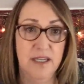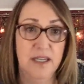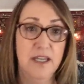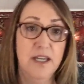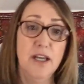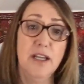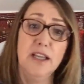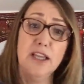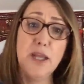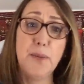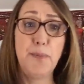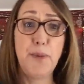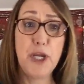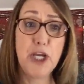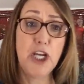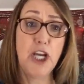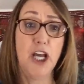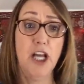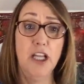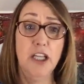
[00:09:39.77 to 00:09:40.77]
lippy
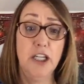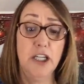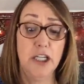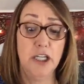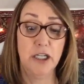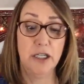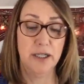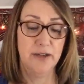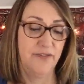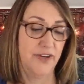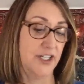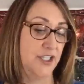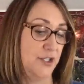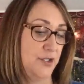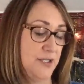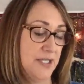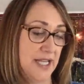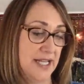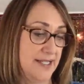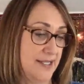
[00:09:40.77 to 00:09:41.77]
color, if I do
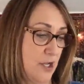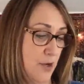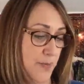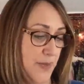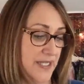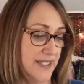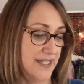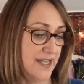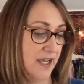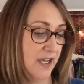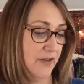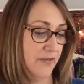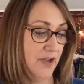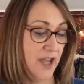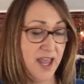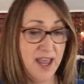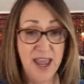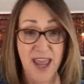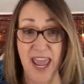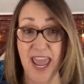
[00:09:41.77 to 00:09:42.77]
say so myself.
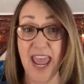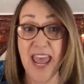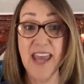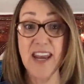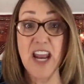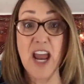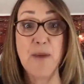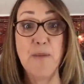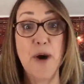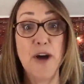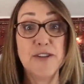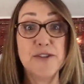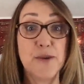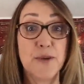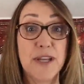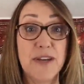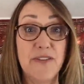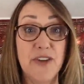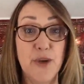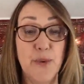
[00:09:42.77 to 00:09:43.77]
And I'm also
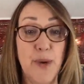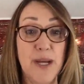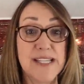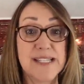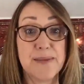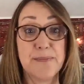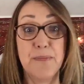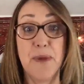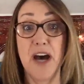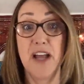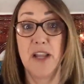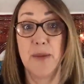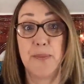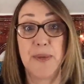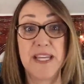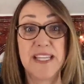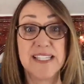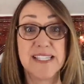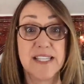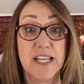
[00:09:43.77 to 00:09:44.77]
giving away some mala
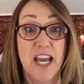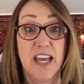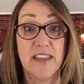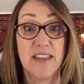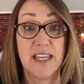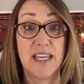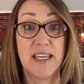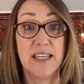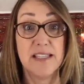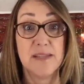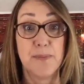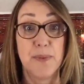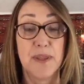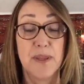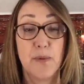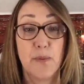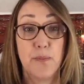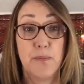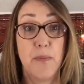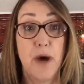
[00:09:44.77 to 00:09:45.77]
beads, not these, but
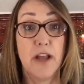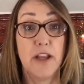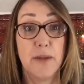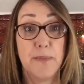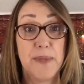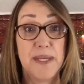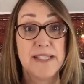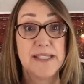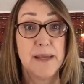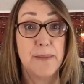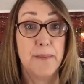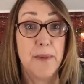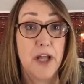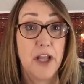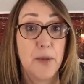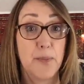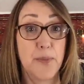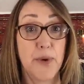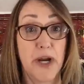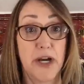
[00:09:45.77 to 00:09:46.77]
the mala beads at
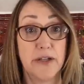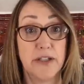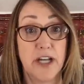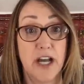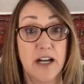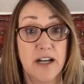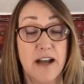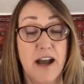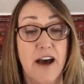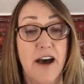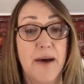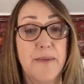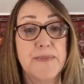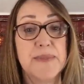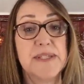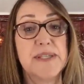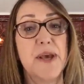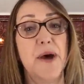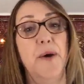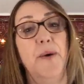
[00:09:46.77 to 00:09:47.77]
malaprayer.com.
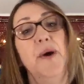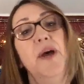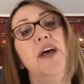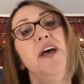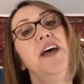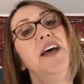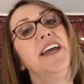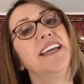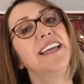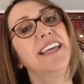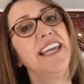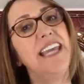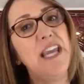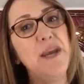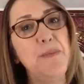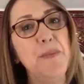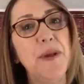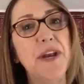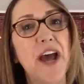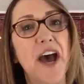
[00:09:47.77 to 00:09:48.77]
So
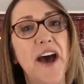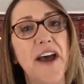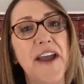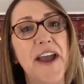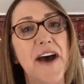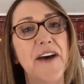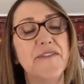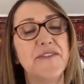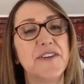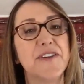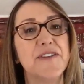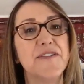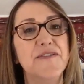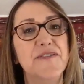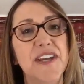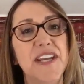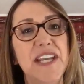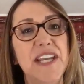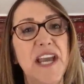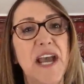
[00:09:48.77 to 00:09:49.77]
keep an eye out for the
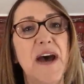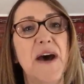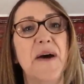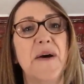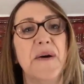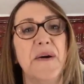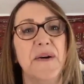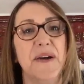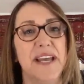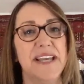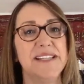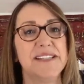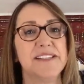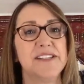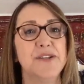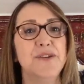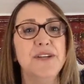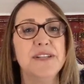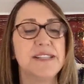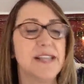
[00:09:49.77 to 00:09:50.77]
video. As
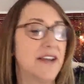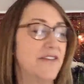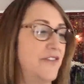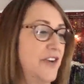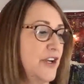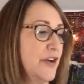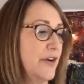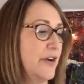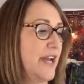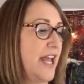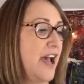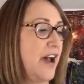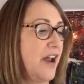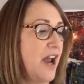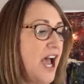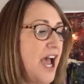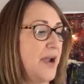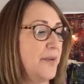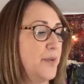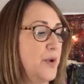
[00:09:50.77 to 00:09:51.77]
soon as I figure it out,
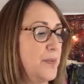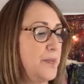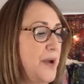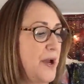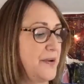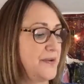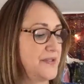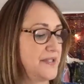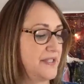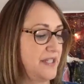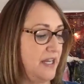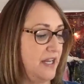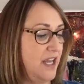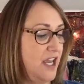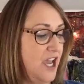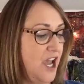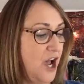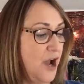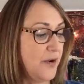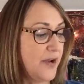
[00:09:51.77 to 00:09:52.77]
I will post it.
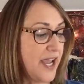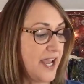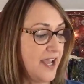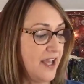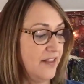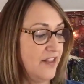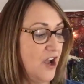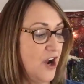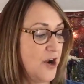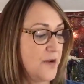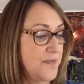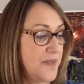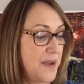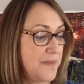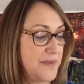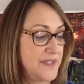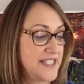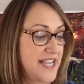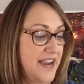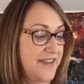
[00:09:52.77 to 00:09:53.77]
Okay, alarm, that
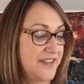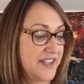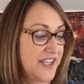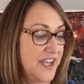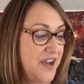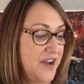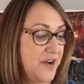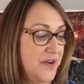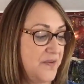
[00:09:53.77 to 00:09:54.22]
means I have to go.